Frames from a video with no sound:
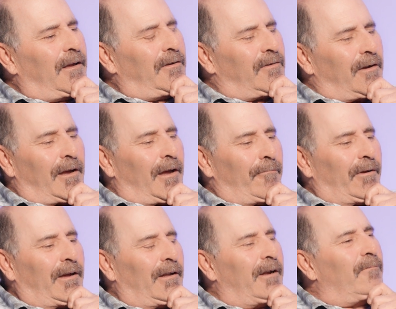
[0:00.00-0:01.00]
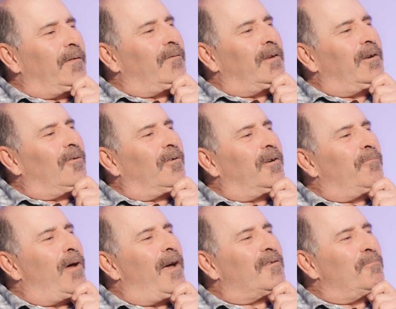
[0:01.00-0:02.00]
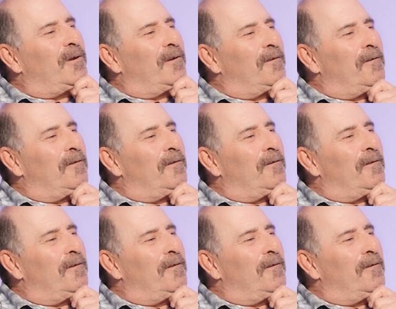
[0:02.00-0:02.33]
He's like, I'm not going to let a 15-year-old kid pass me.